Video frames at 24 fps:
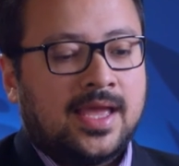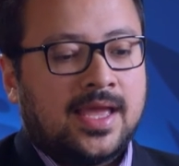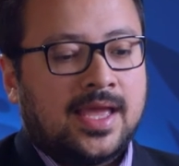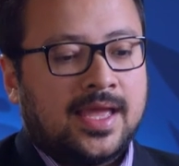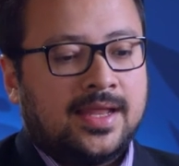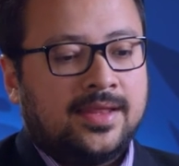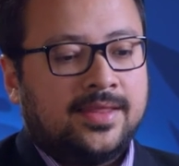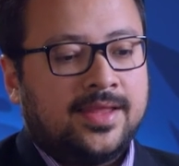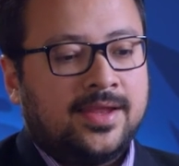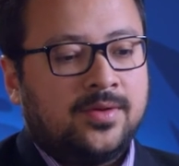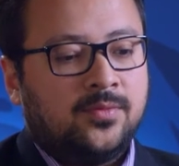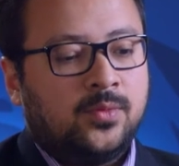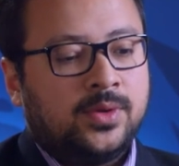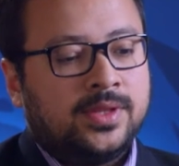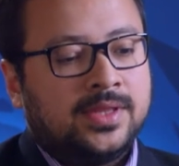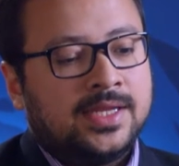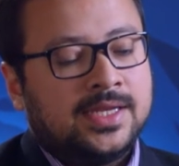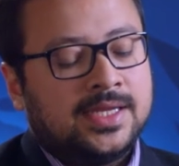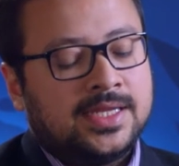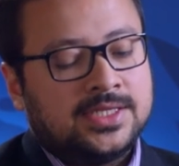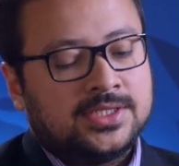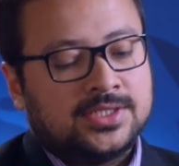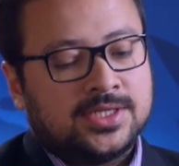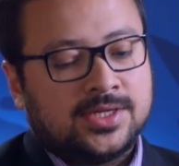And then
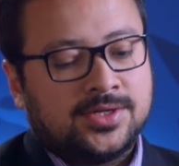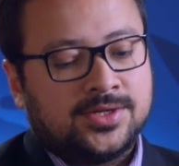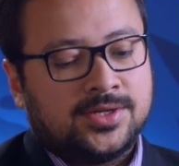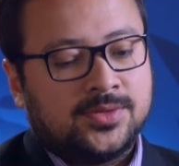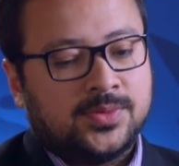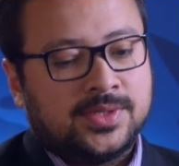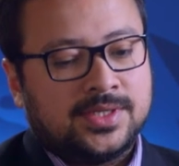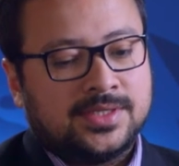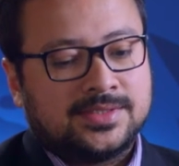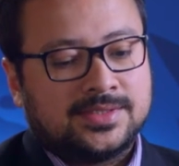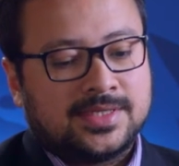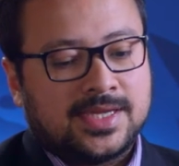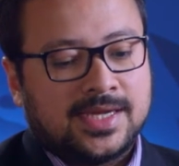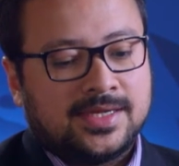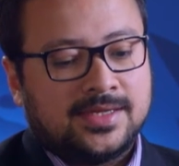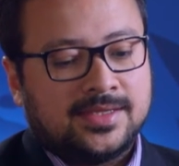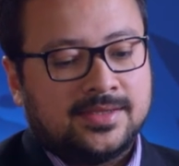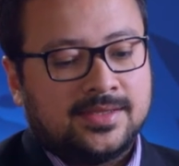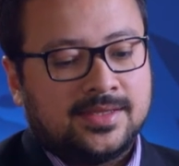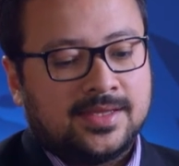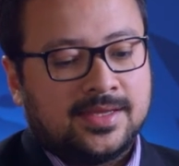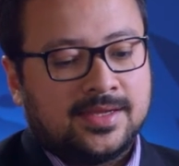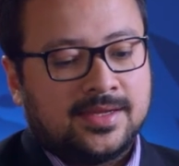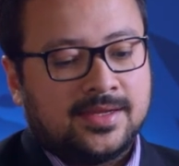within each area, we
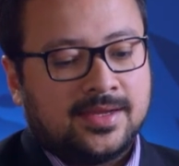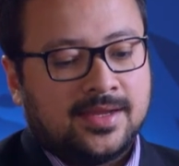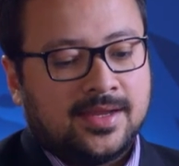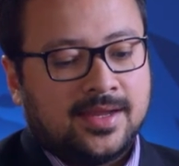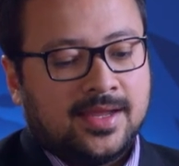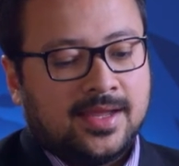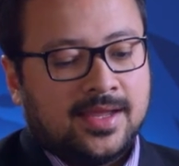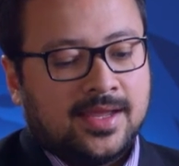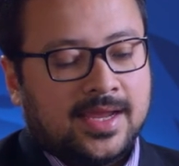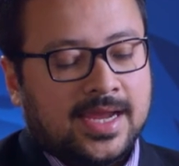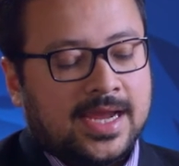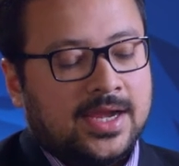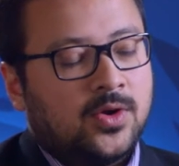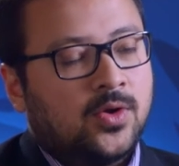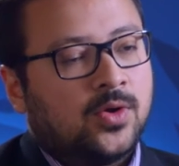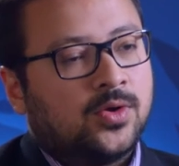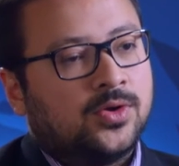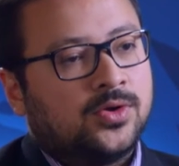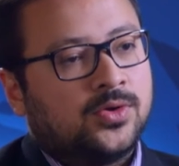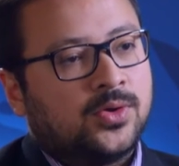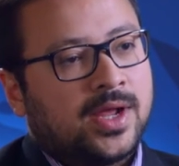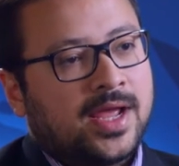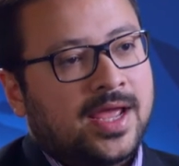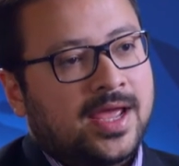decided that in
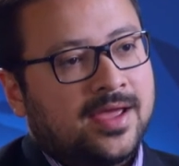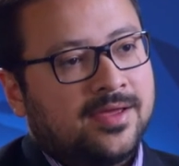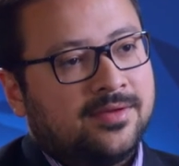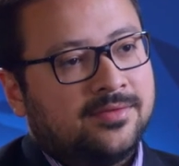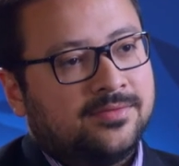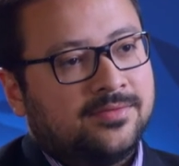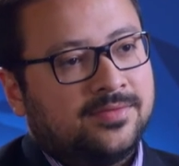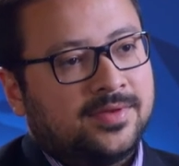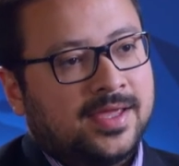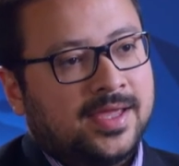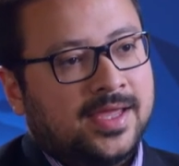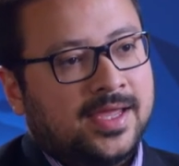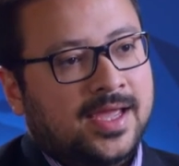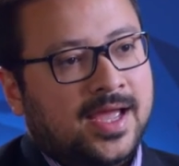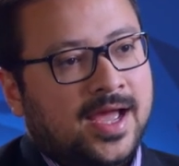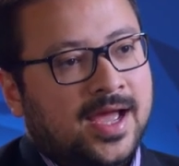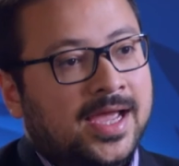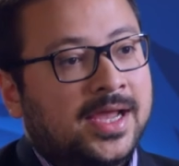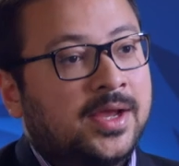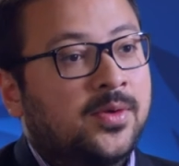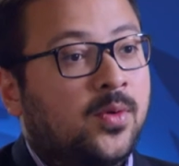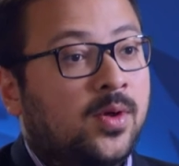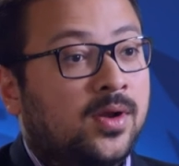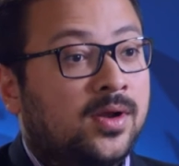order to have a
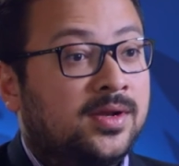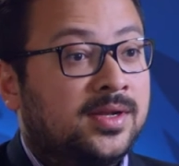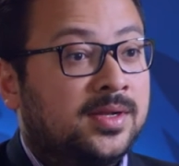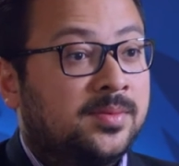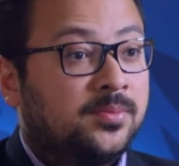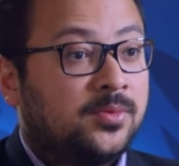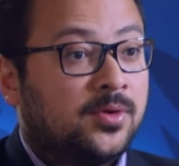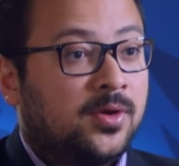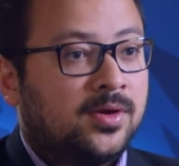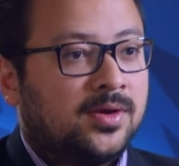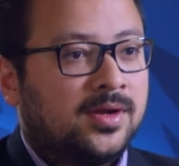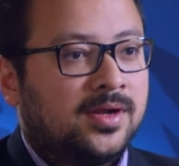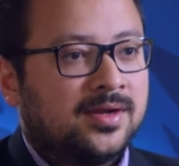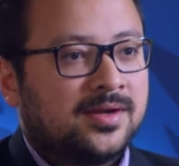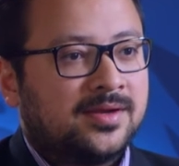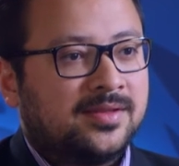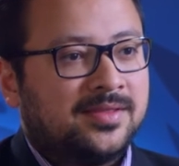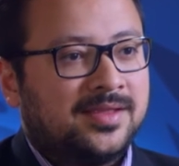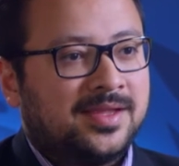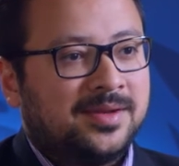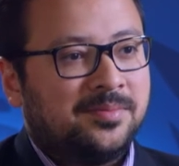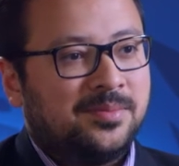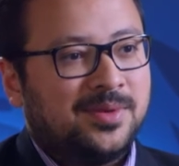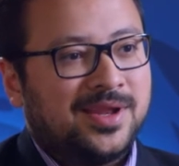high quality product
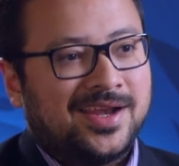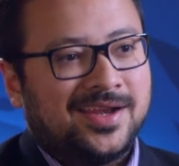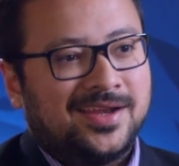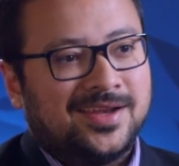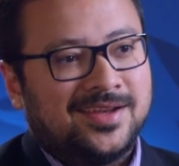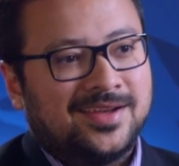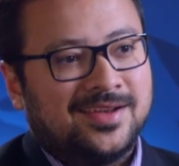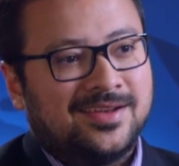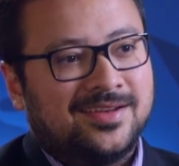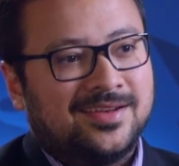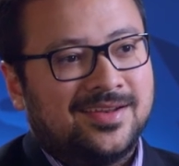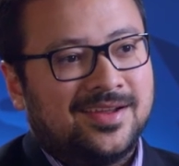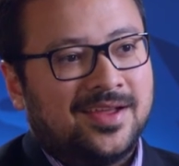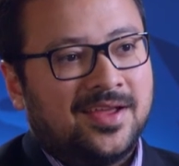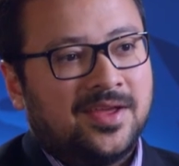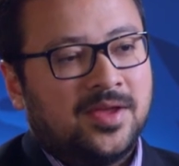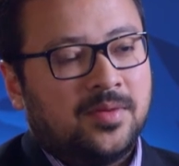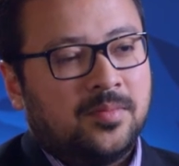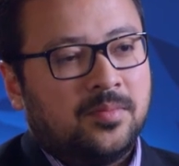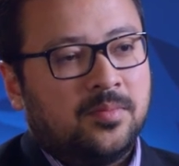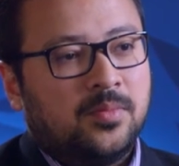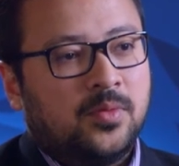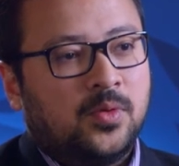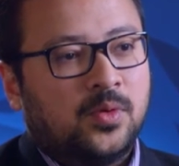that blended
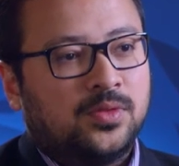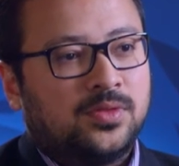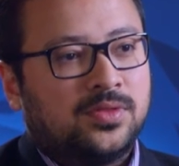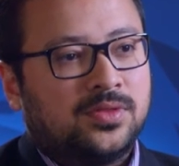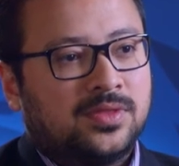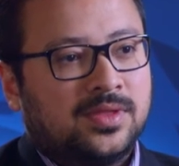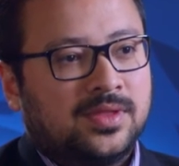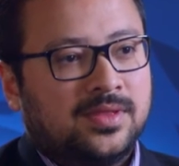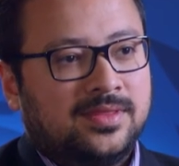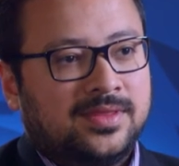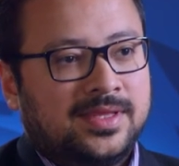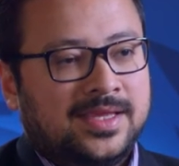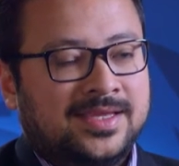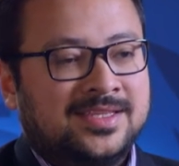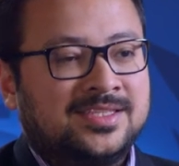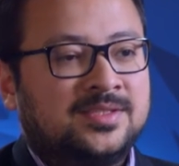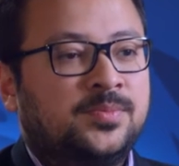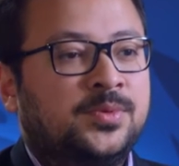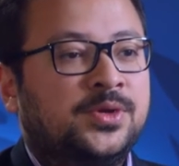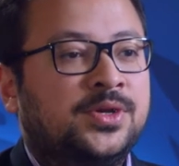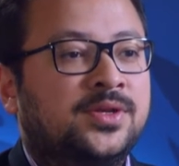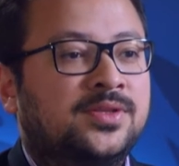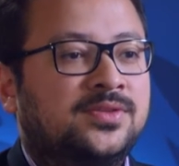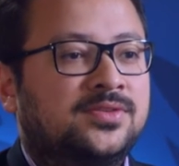both the
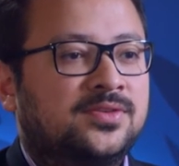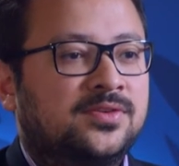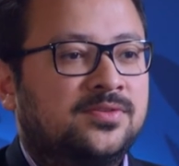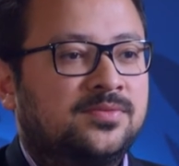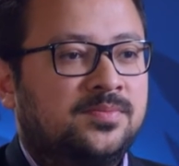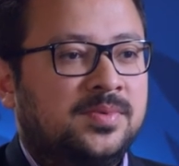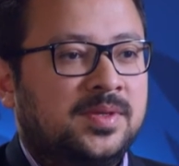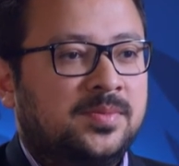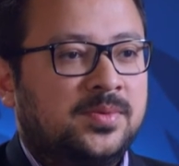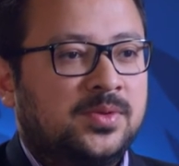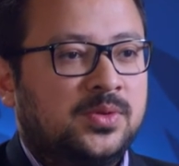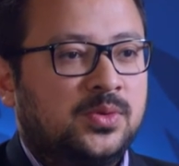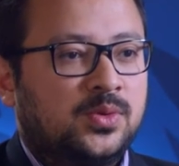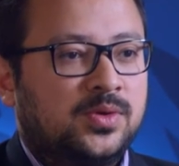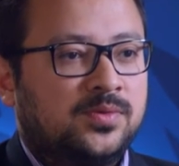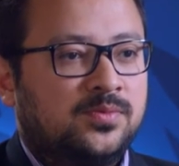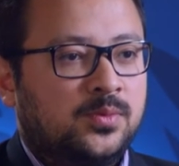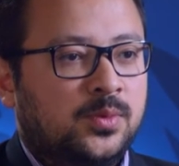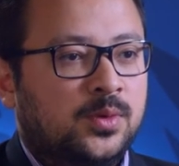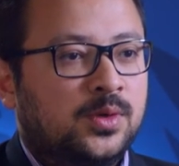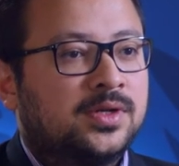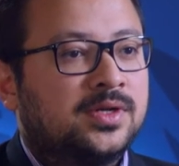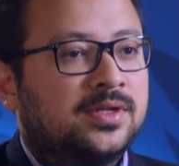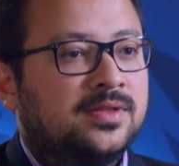experience of people who have
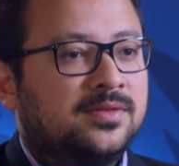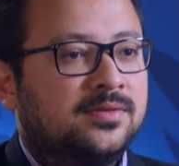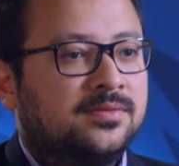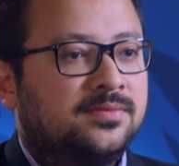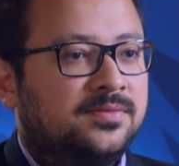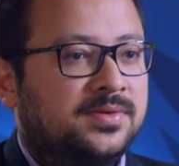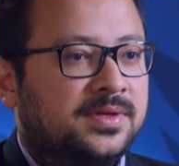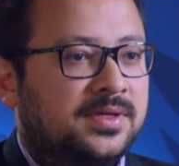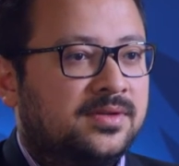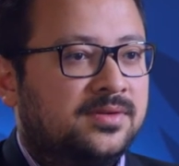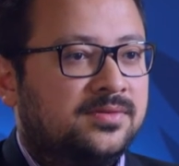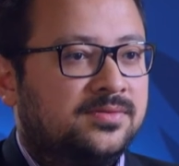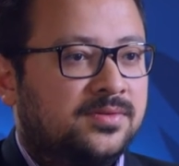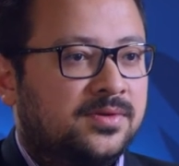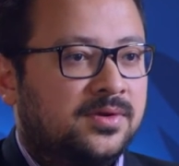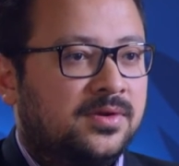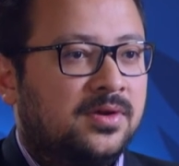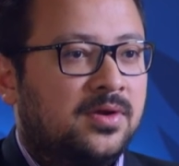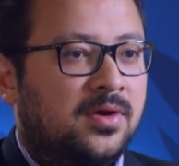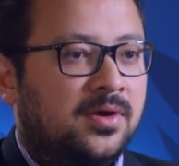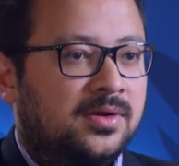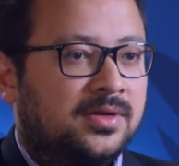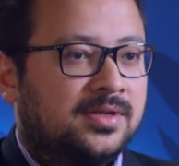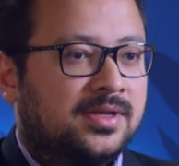worked in the field for a
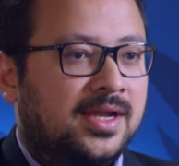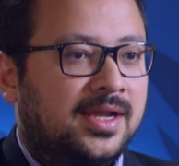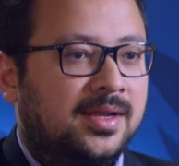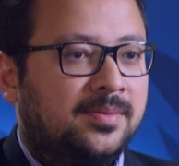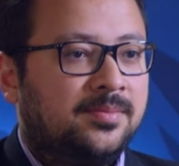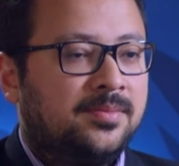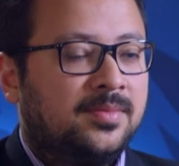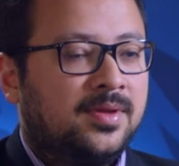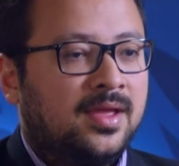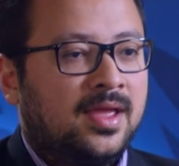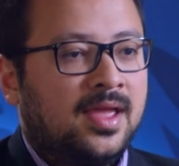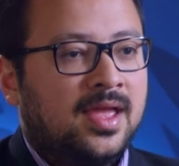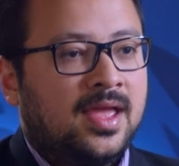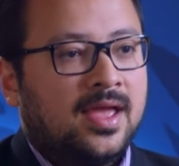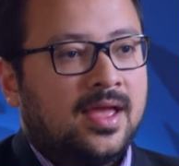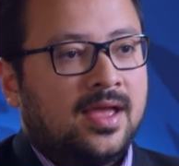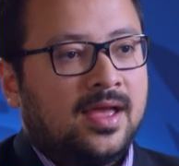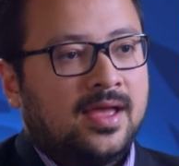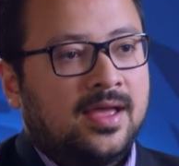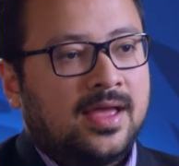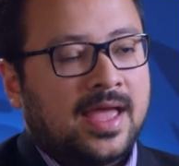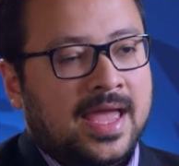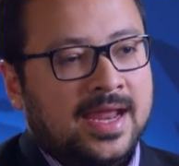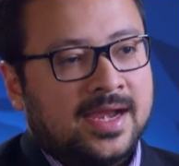long time
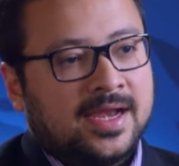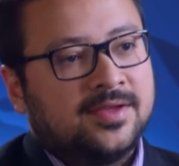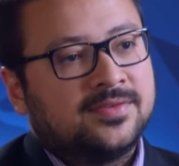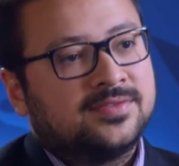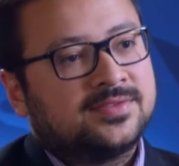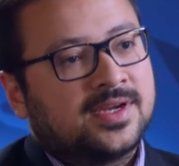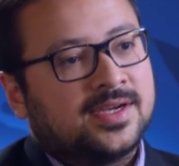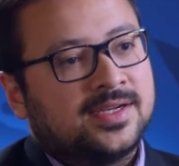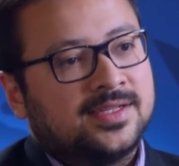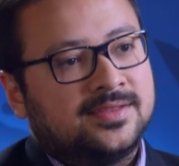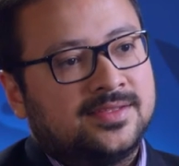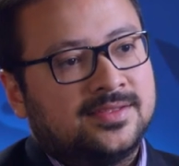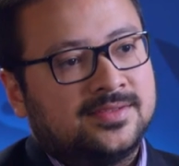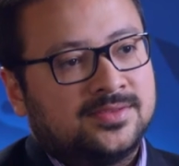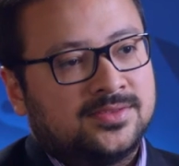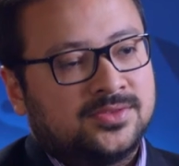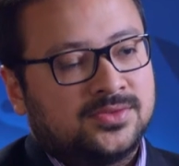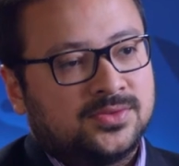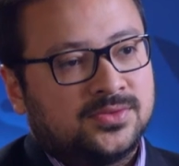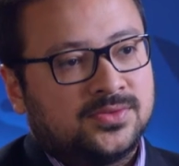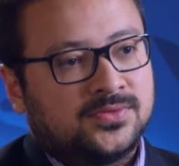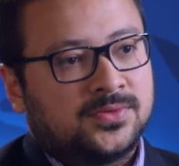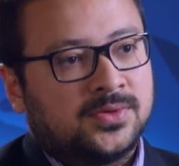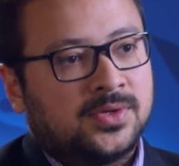uh, and have studied these
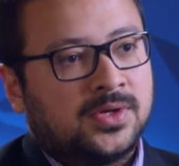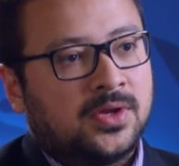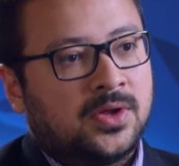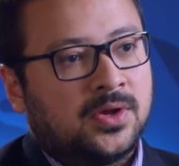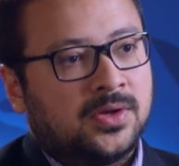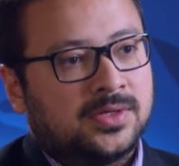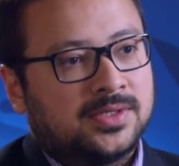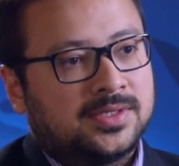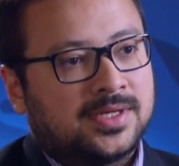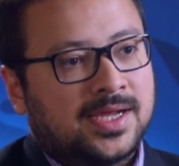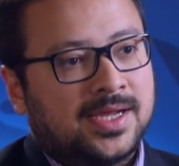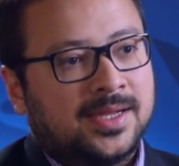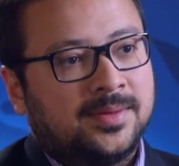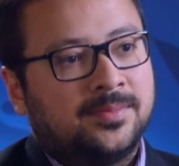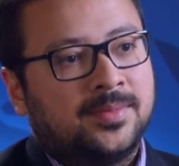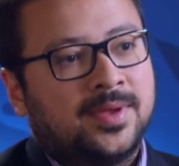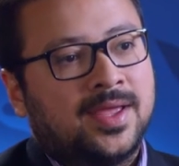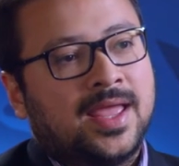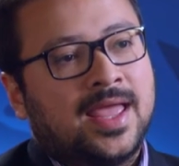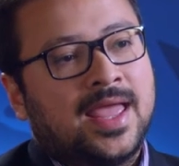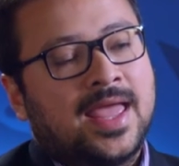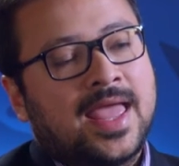issues for a long time,